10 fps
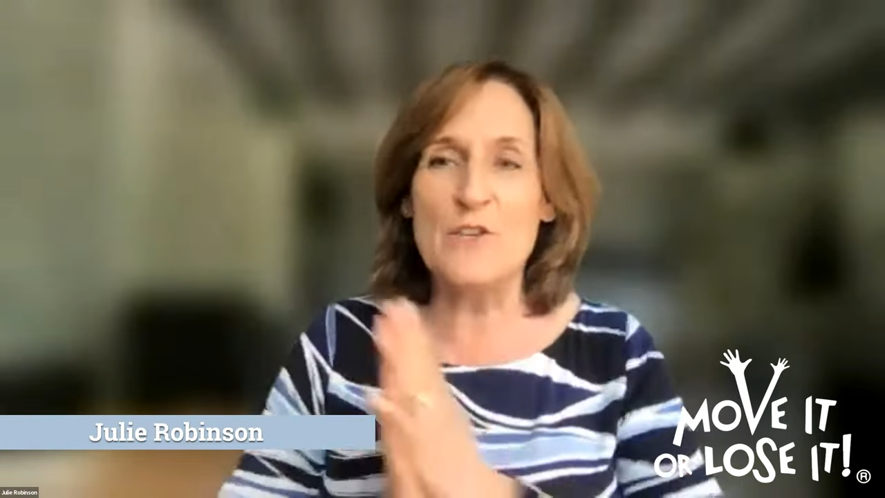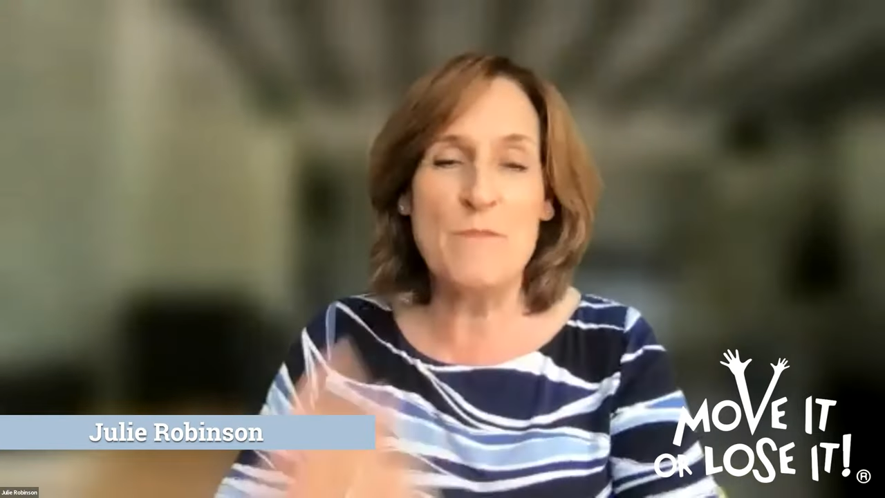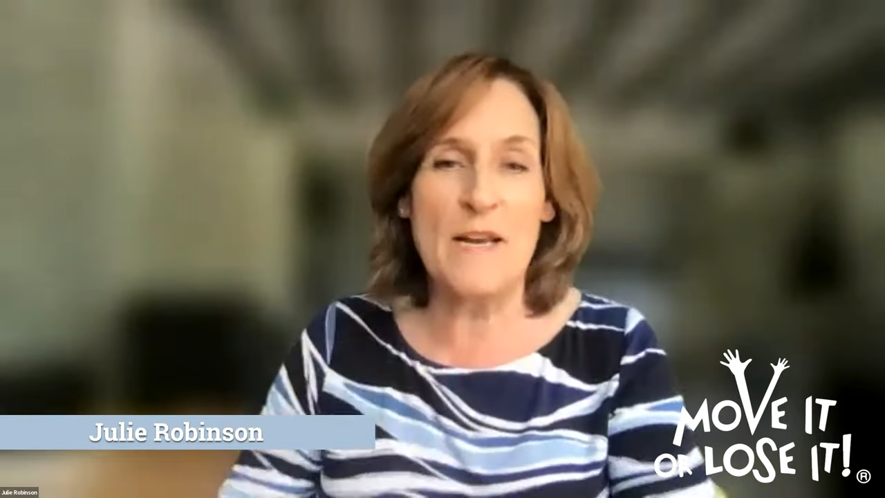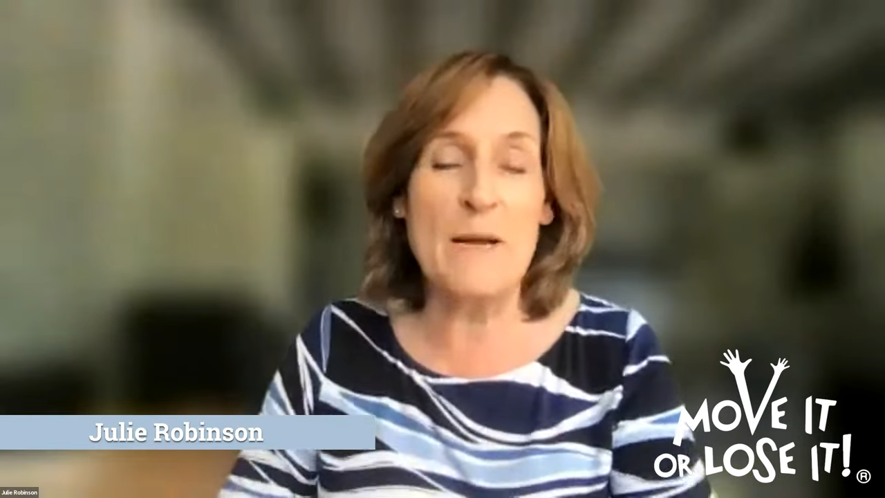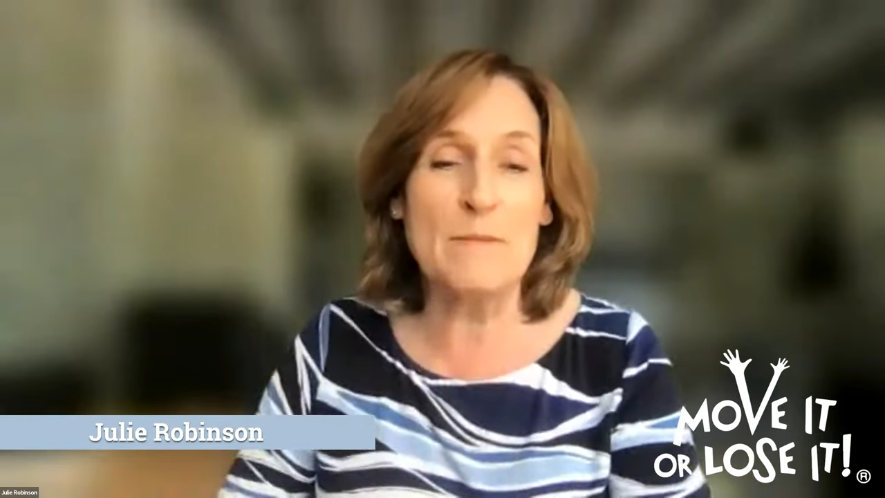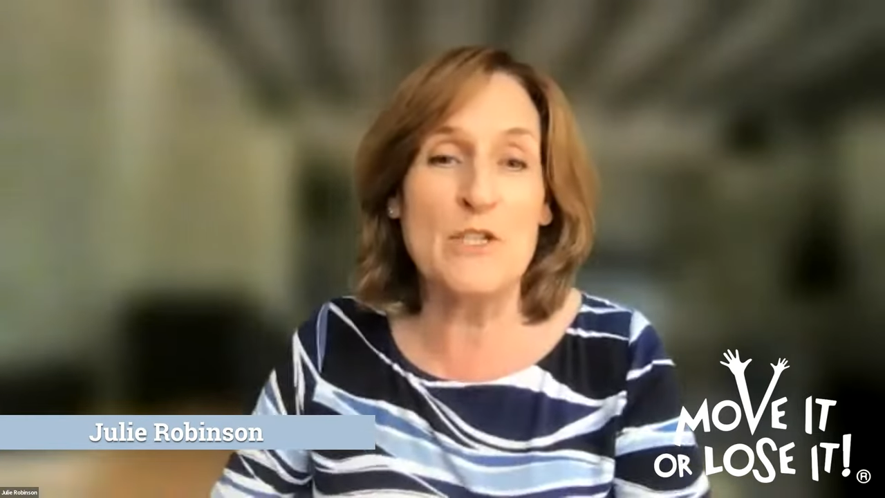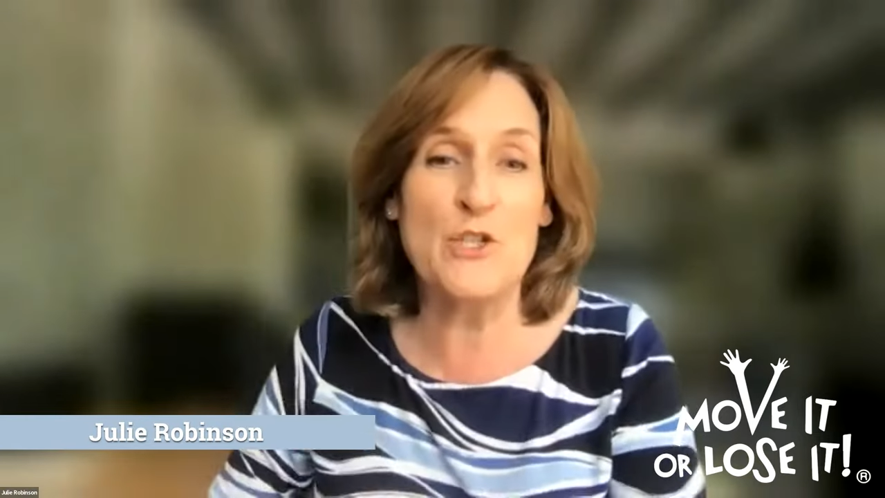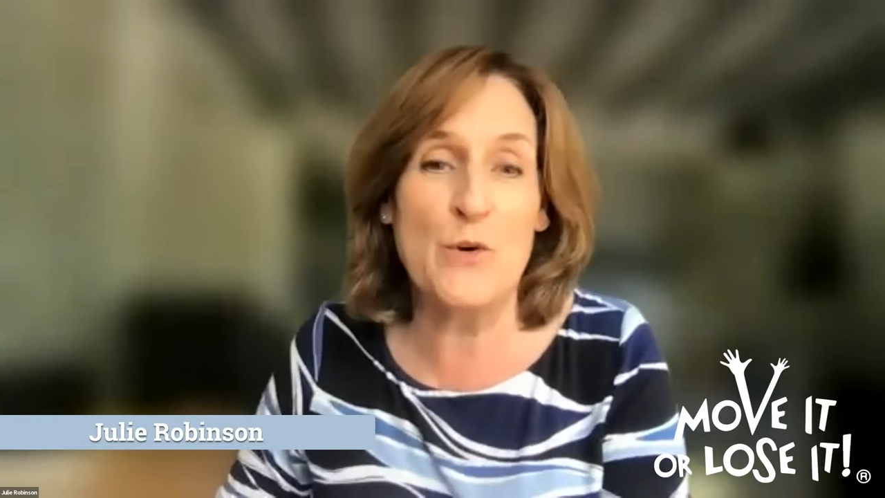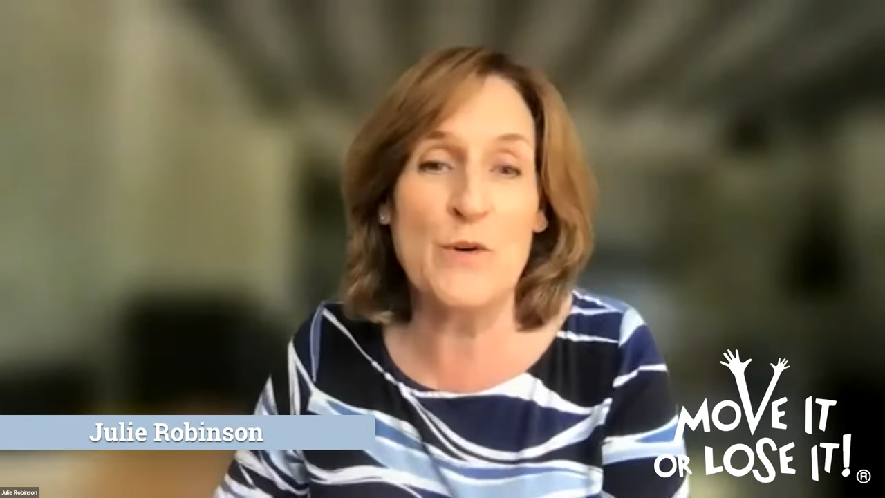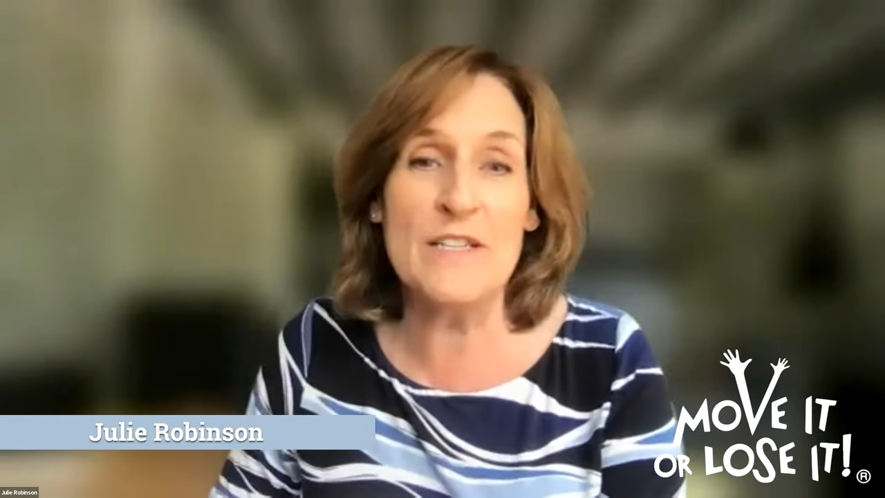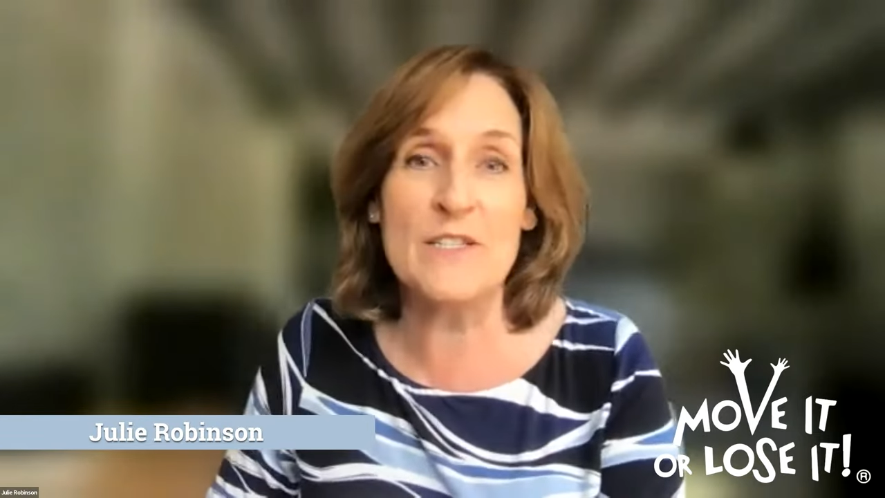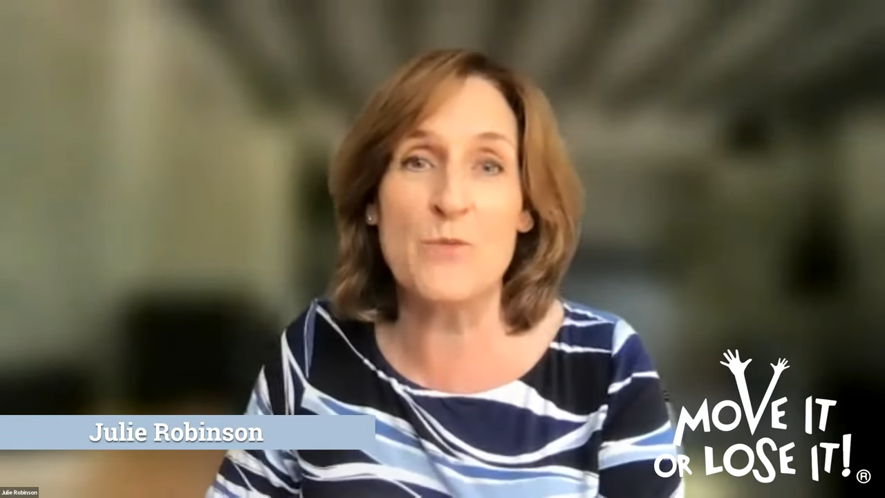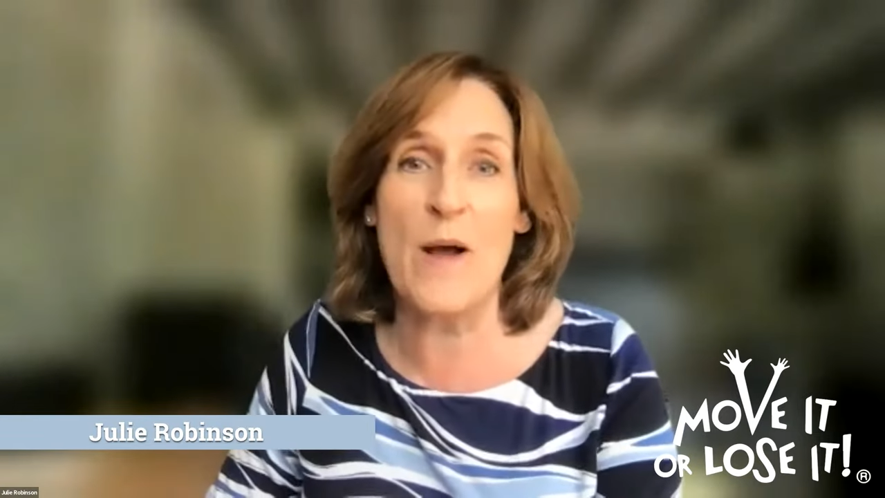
you've been able to join us.